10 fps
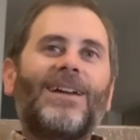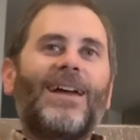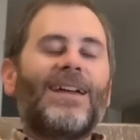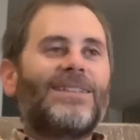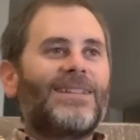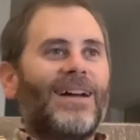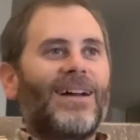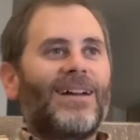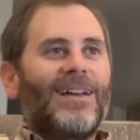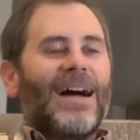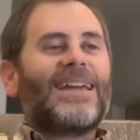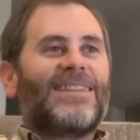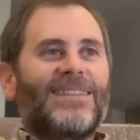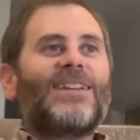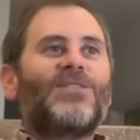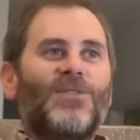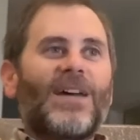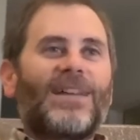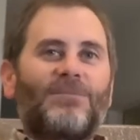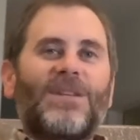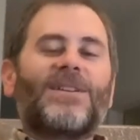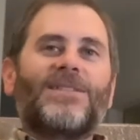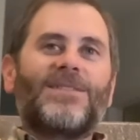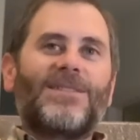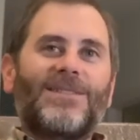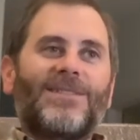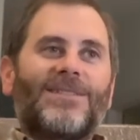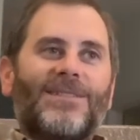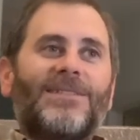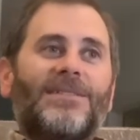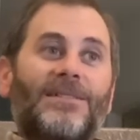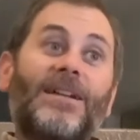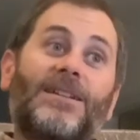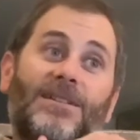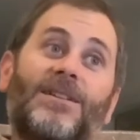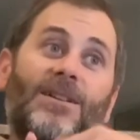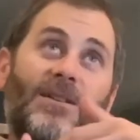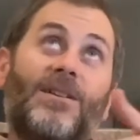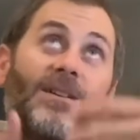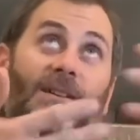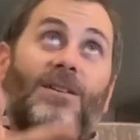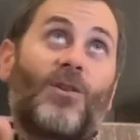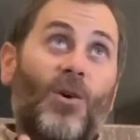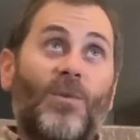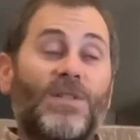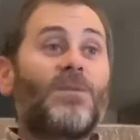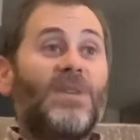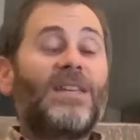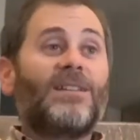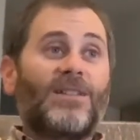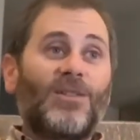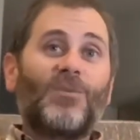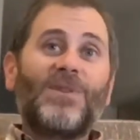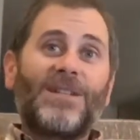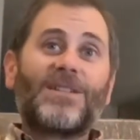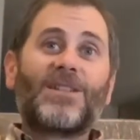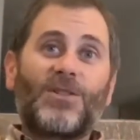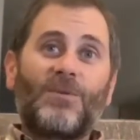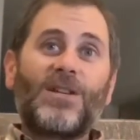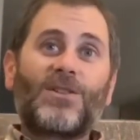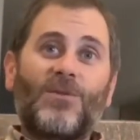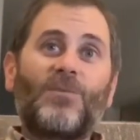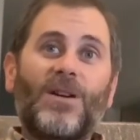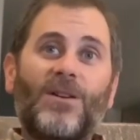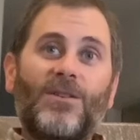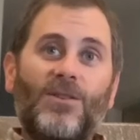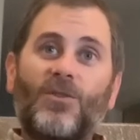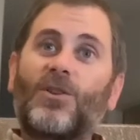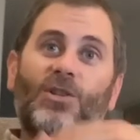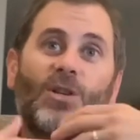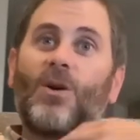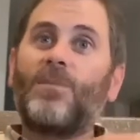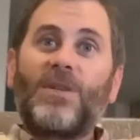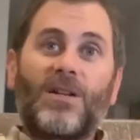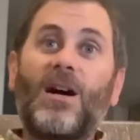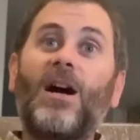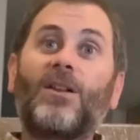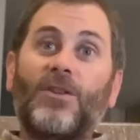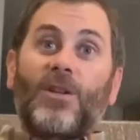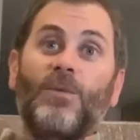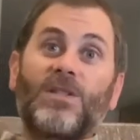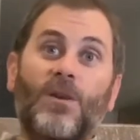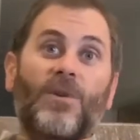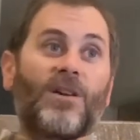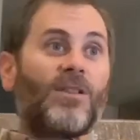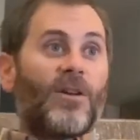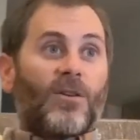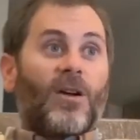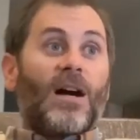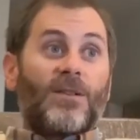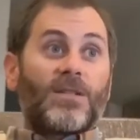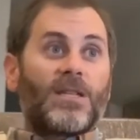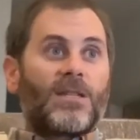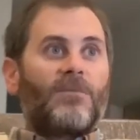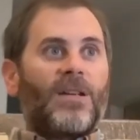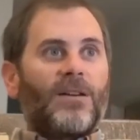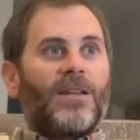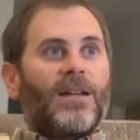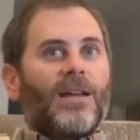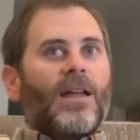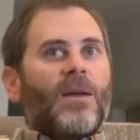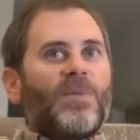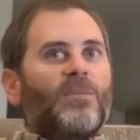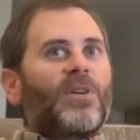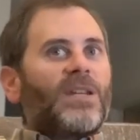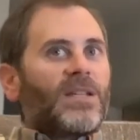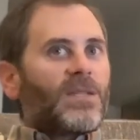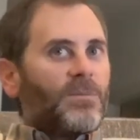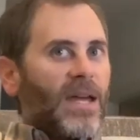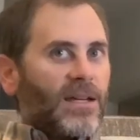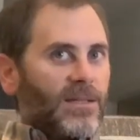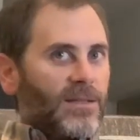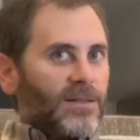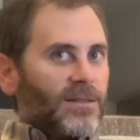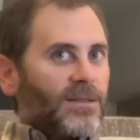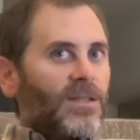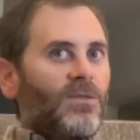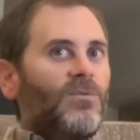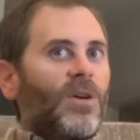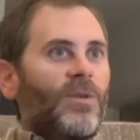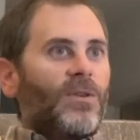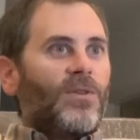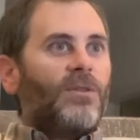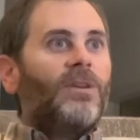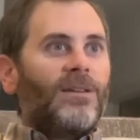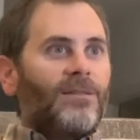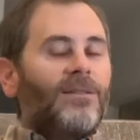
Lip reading: And I think they do that because, like, almost immediately you'll be in a situation where you're going to show up in a collar. We start wearing clerical collars in seminary, and people are going to expect that you know what you're doing,